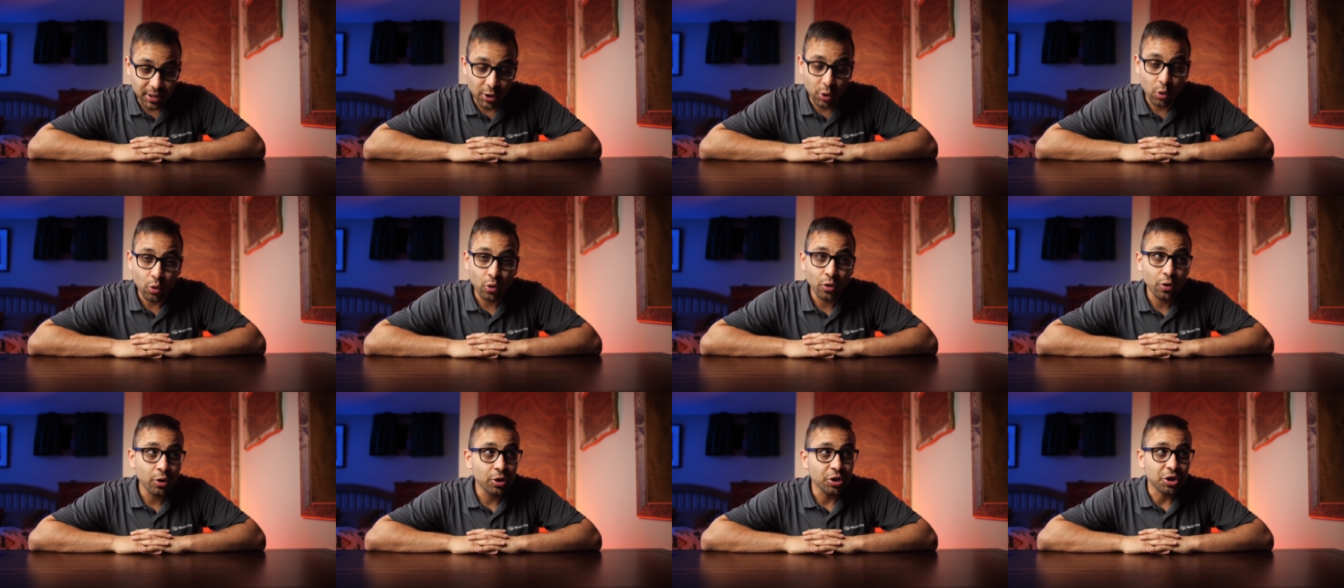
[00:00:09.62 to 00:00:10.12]

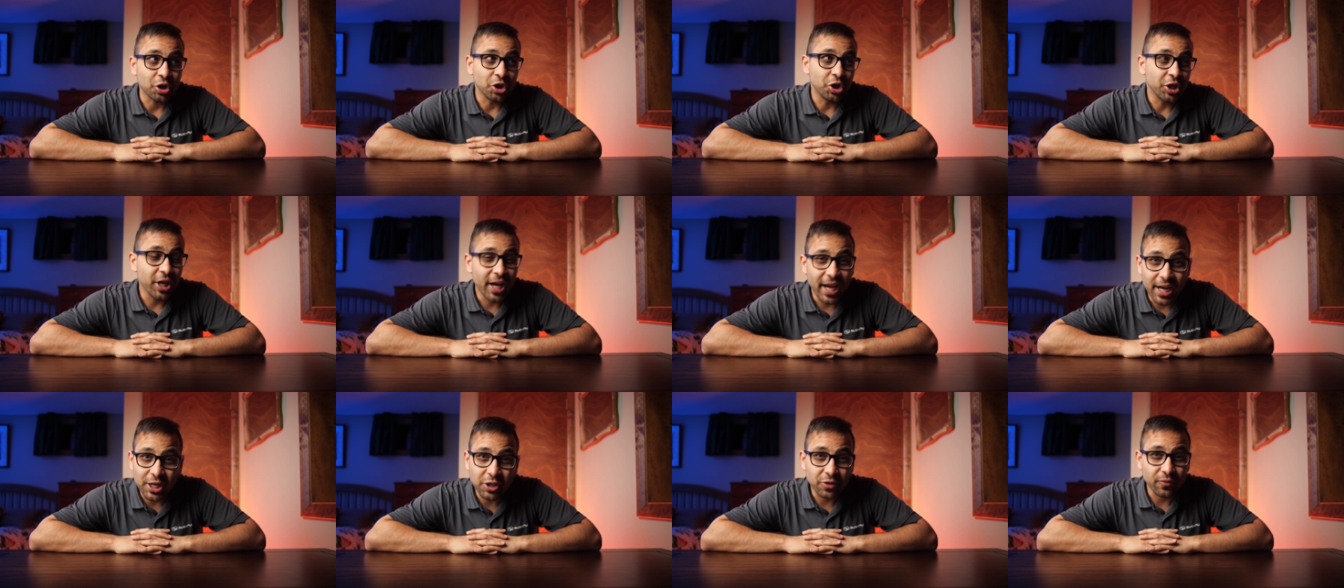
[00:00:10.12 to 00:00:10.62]
Your
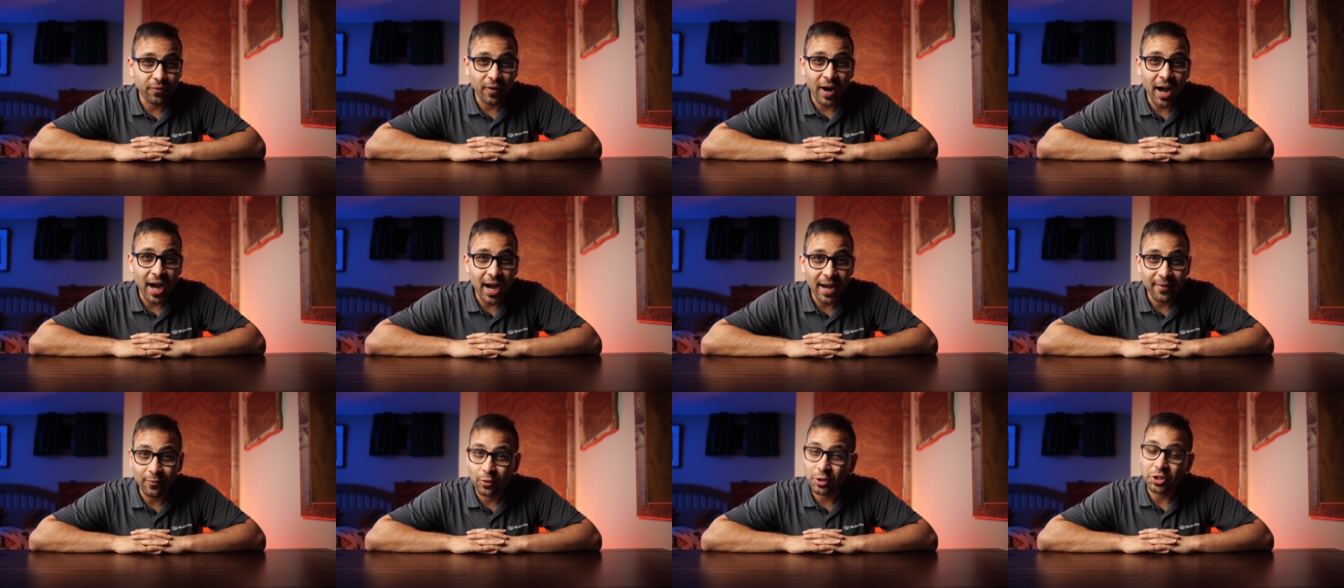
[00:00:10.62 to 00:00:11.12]

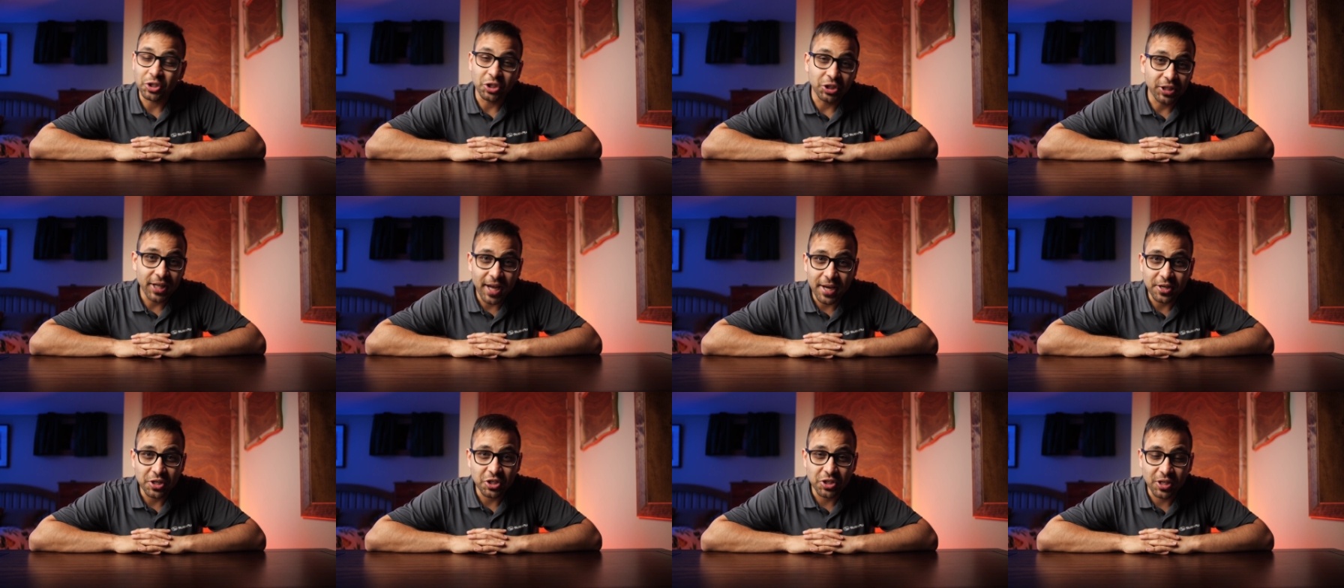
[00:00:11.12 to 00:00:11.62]
GH5 or
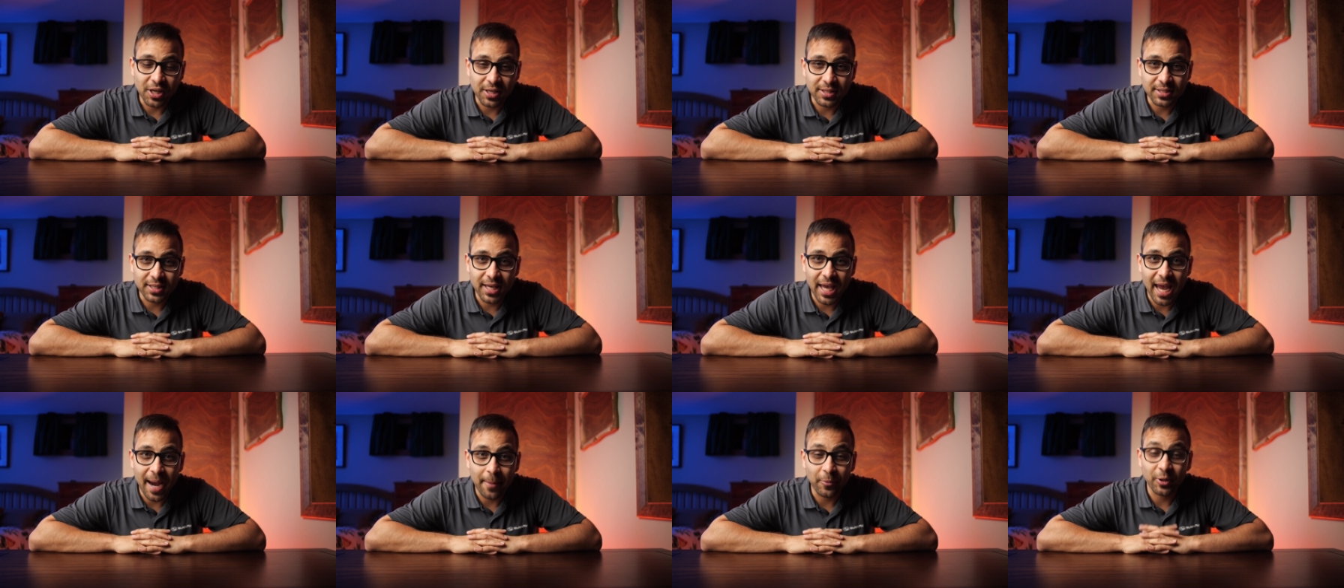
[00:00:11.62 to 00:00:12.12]
GH6
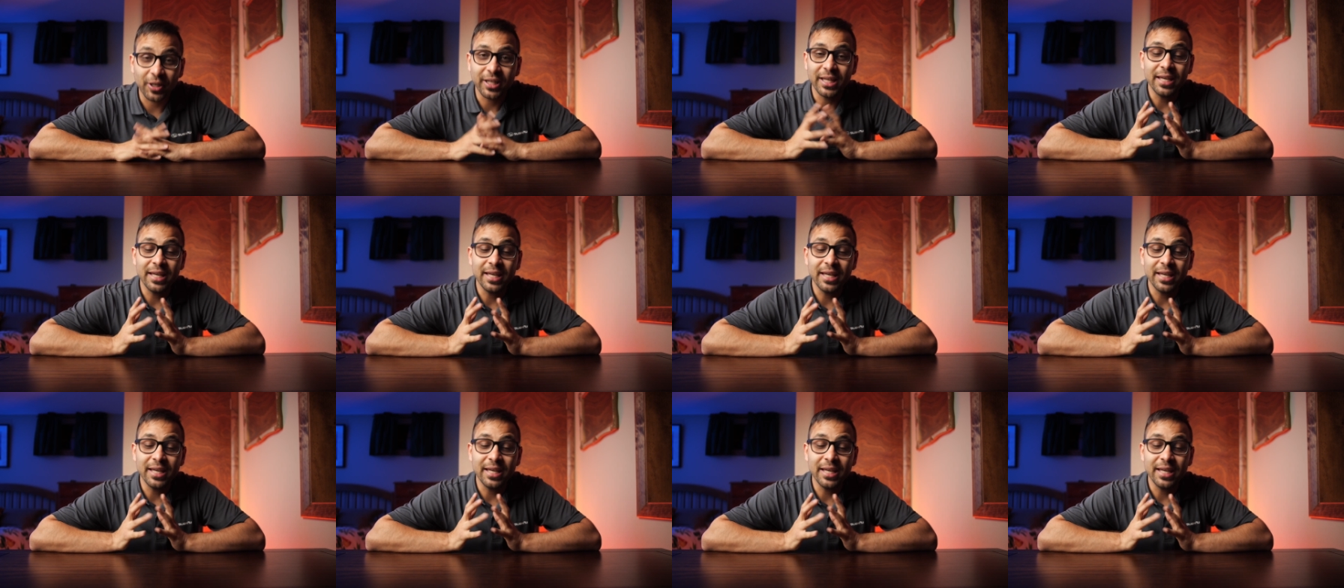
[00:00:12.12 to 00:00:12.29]
camera,